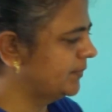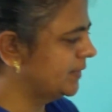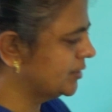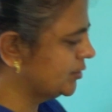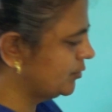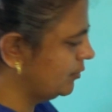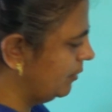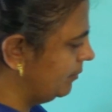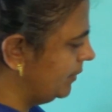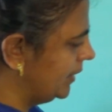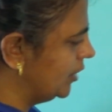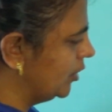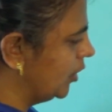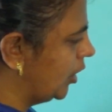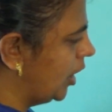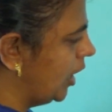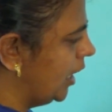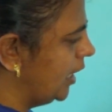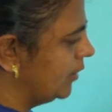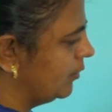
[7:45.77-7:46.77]
This will be
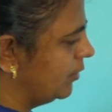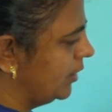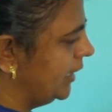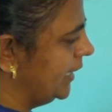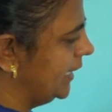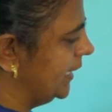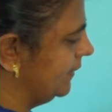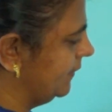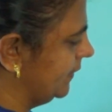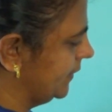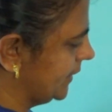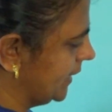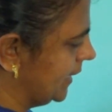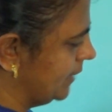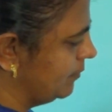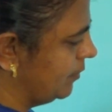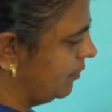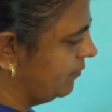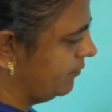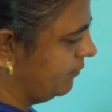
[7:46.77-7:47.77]
called only at the
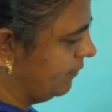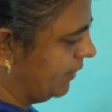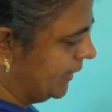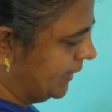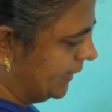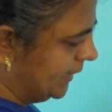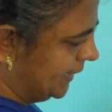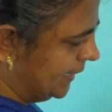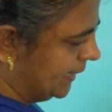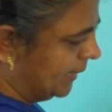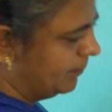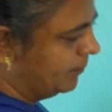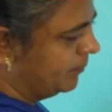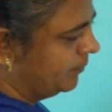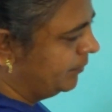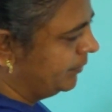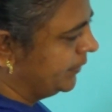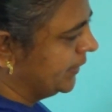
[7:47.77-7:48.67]
time of winding up.